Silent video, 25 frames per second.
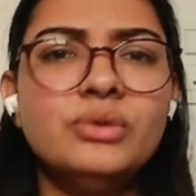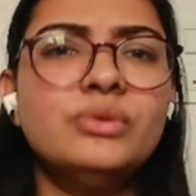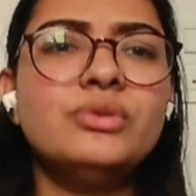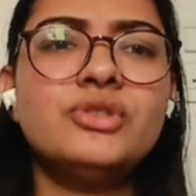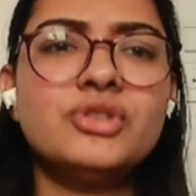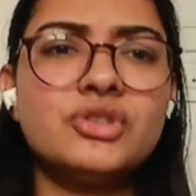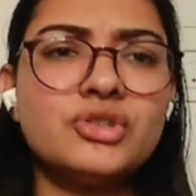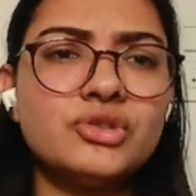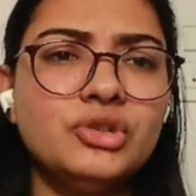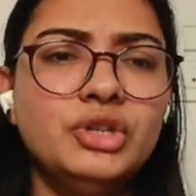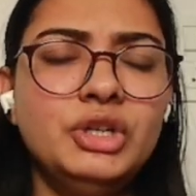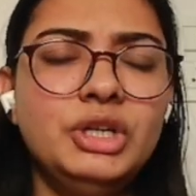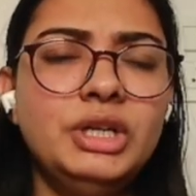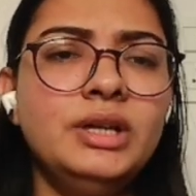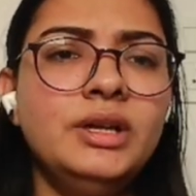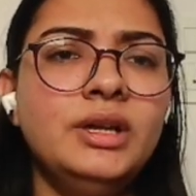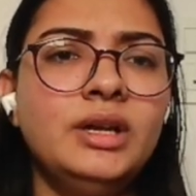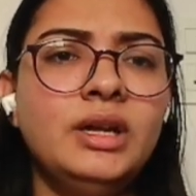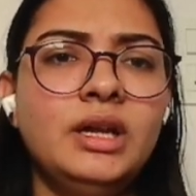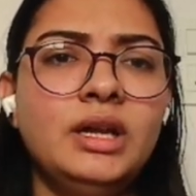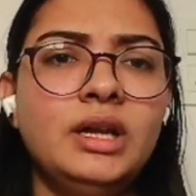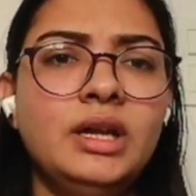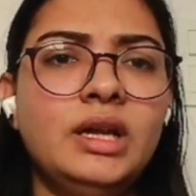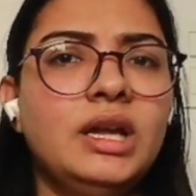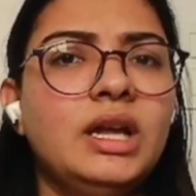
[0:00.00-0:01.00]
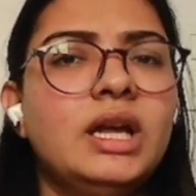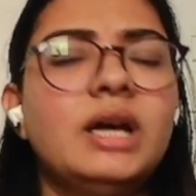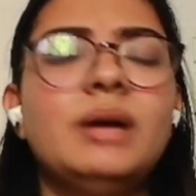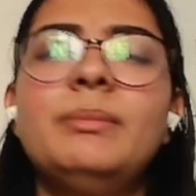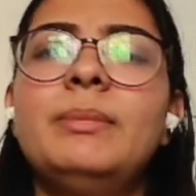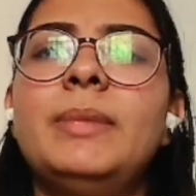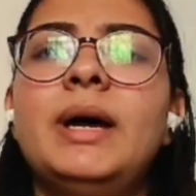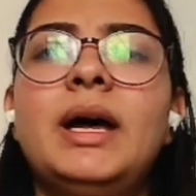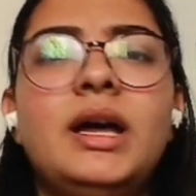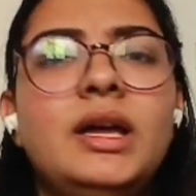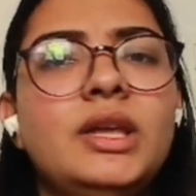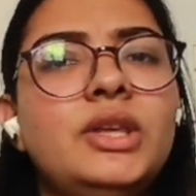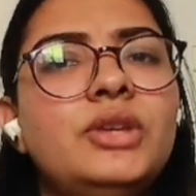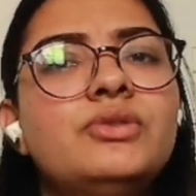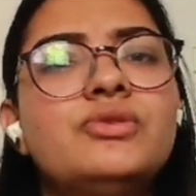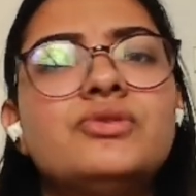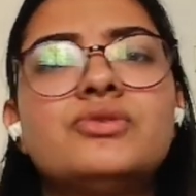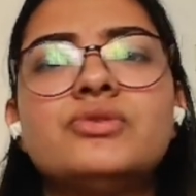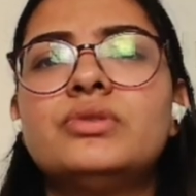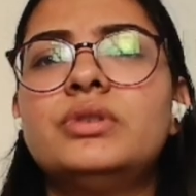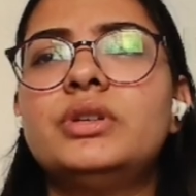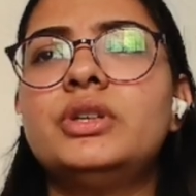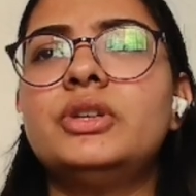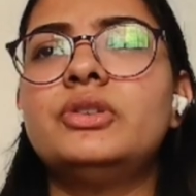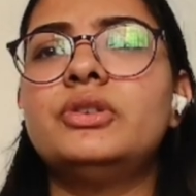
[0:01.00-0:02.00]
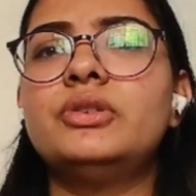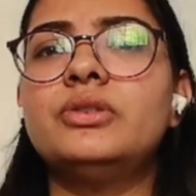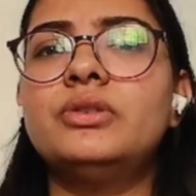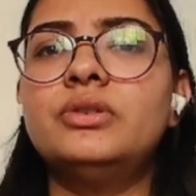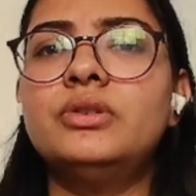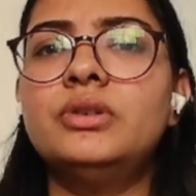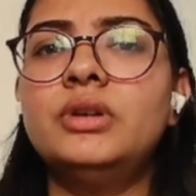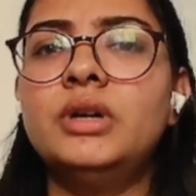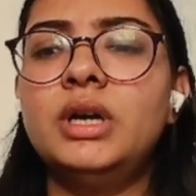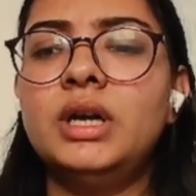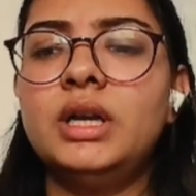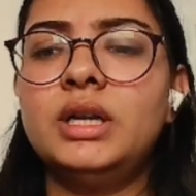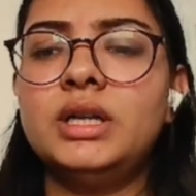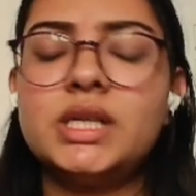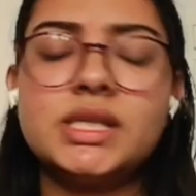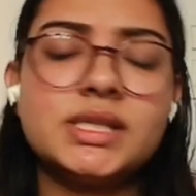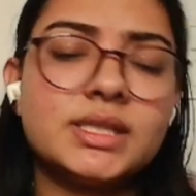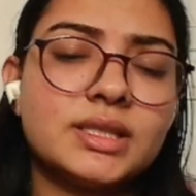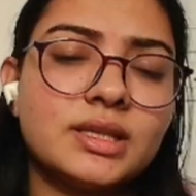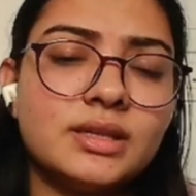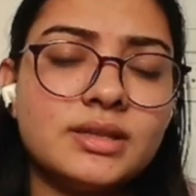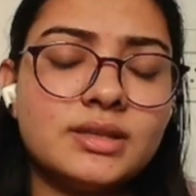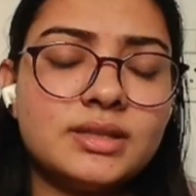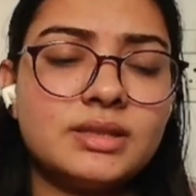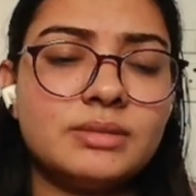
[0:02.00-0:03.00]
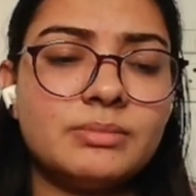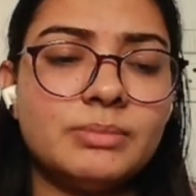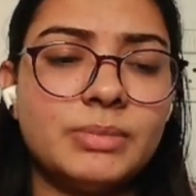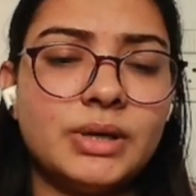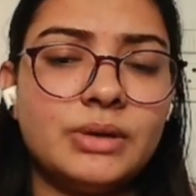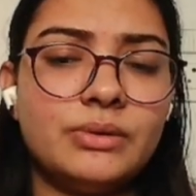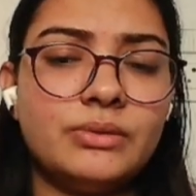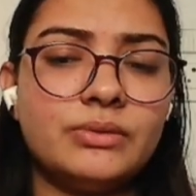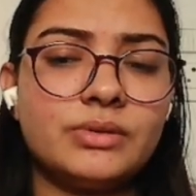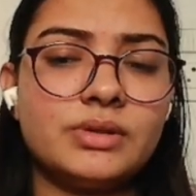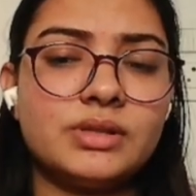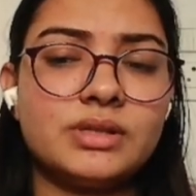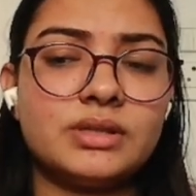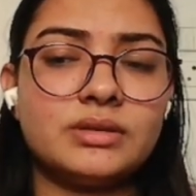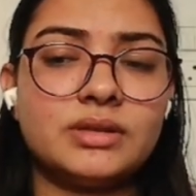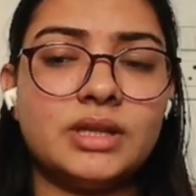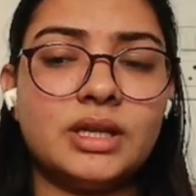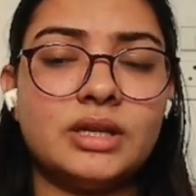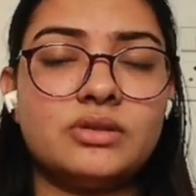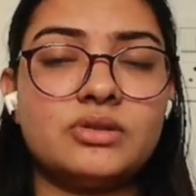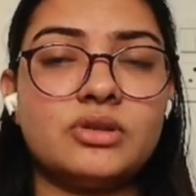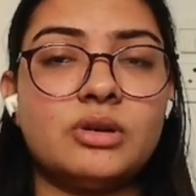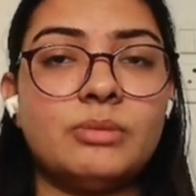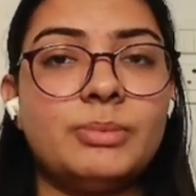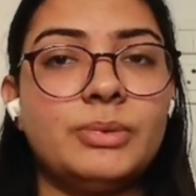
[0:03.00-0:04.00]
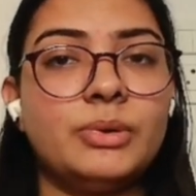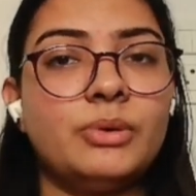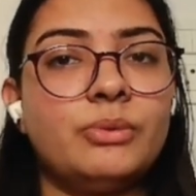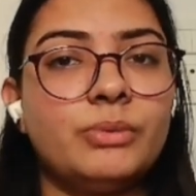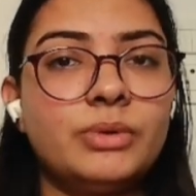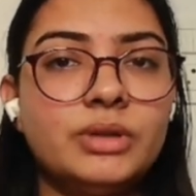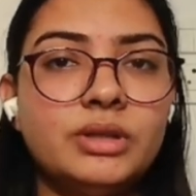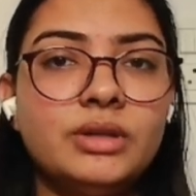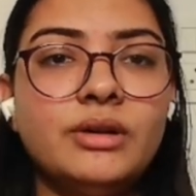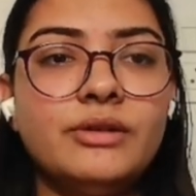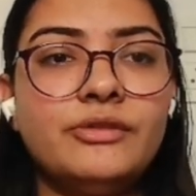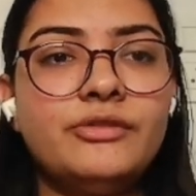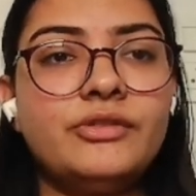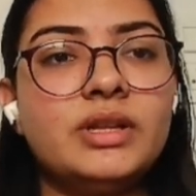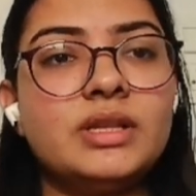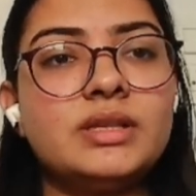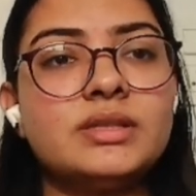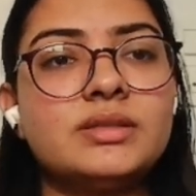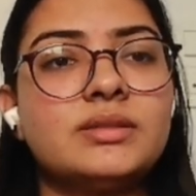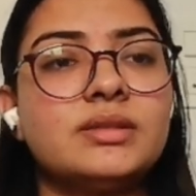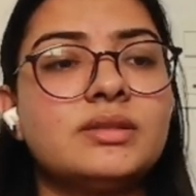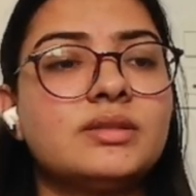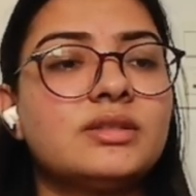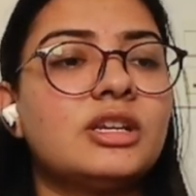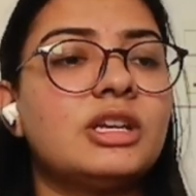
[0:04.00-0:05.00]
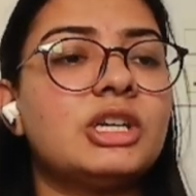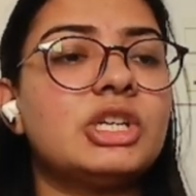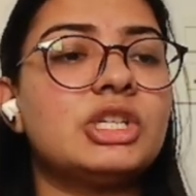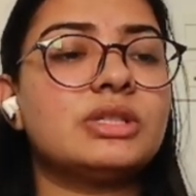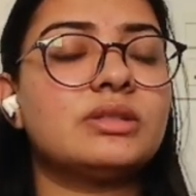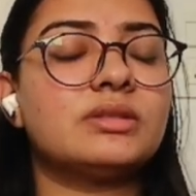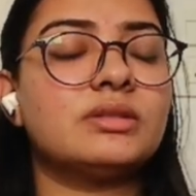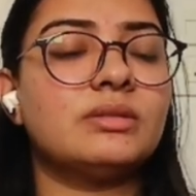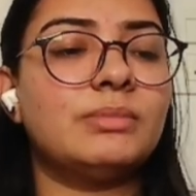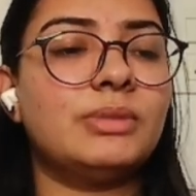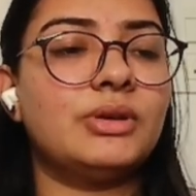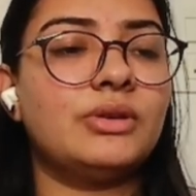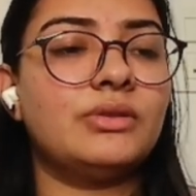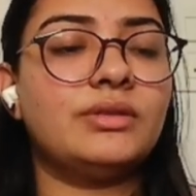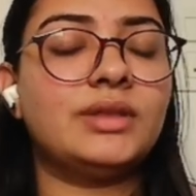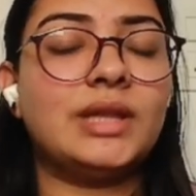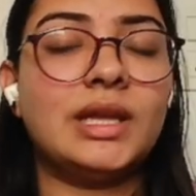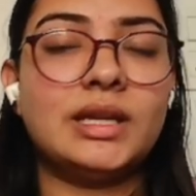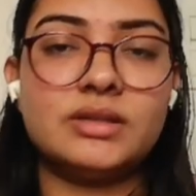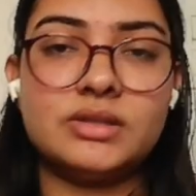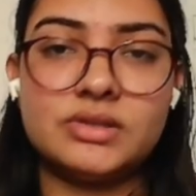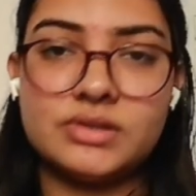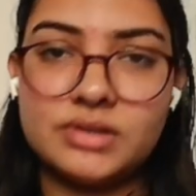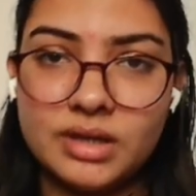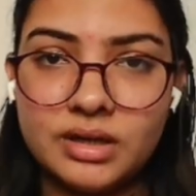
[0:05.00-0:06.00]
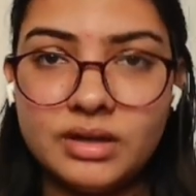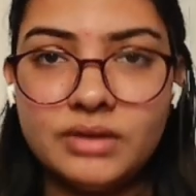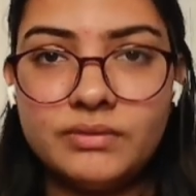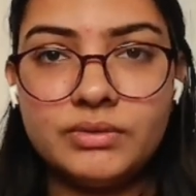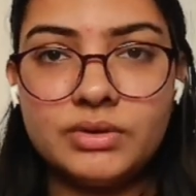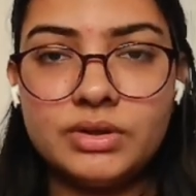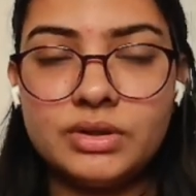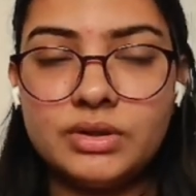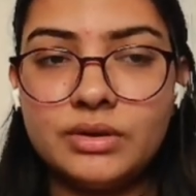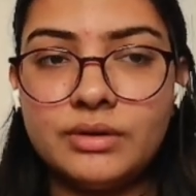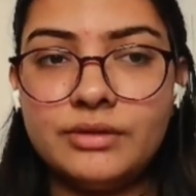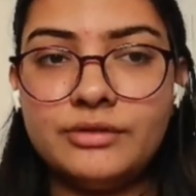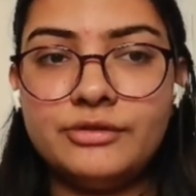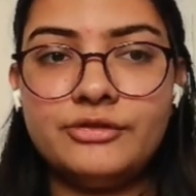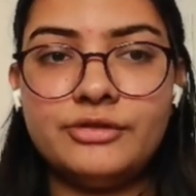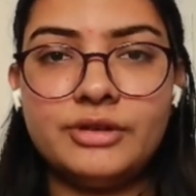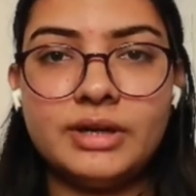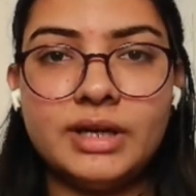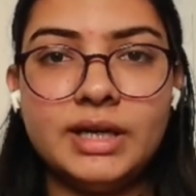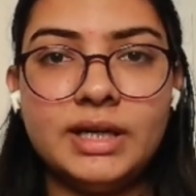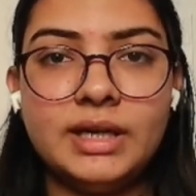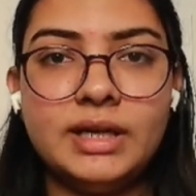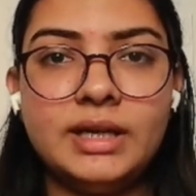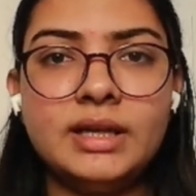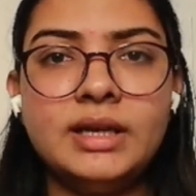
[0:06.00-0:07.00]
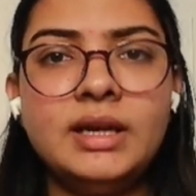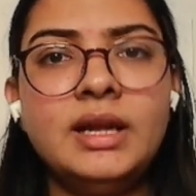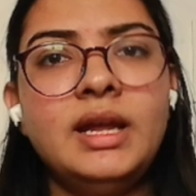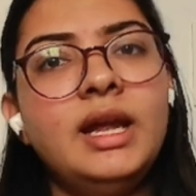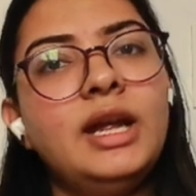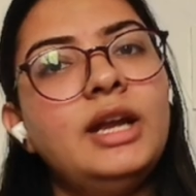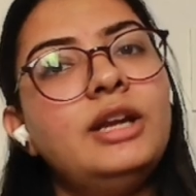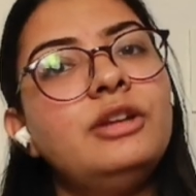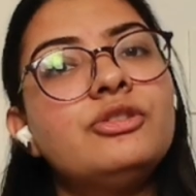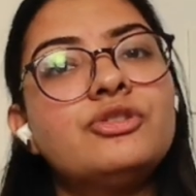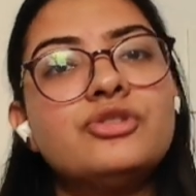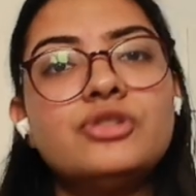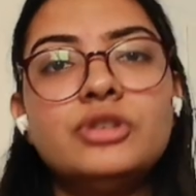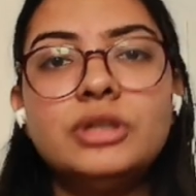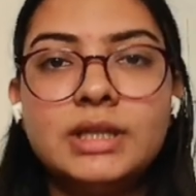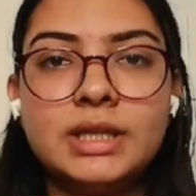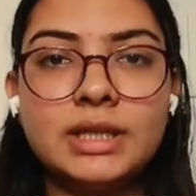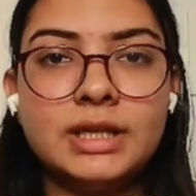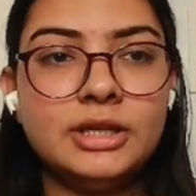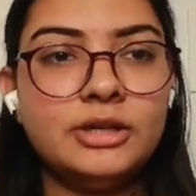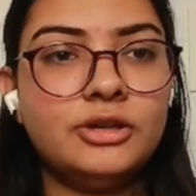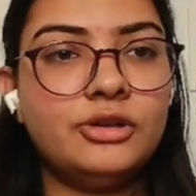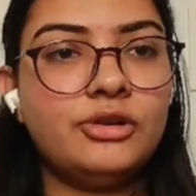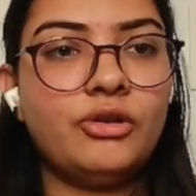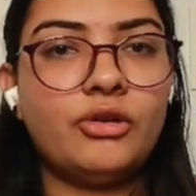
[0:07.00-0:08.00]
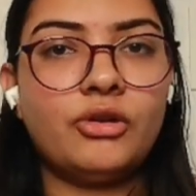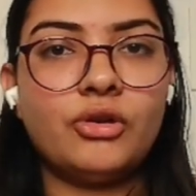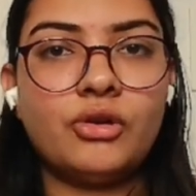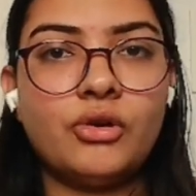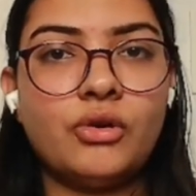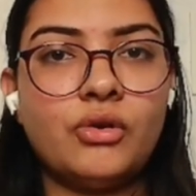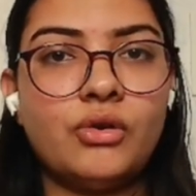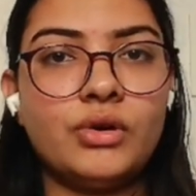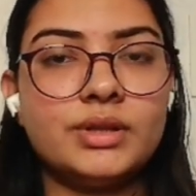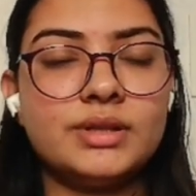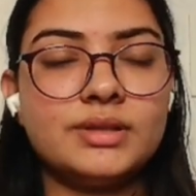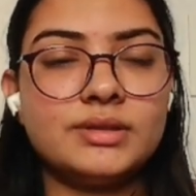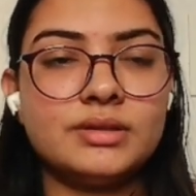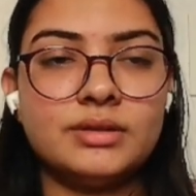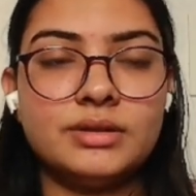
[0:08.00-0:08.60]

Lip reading: you should come back, you should, discuss about that topic with your friends, discuss about that drug with your friend. You should clear you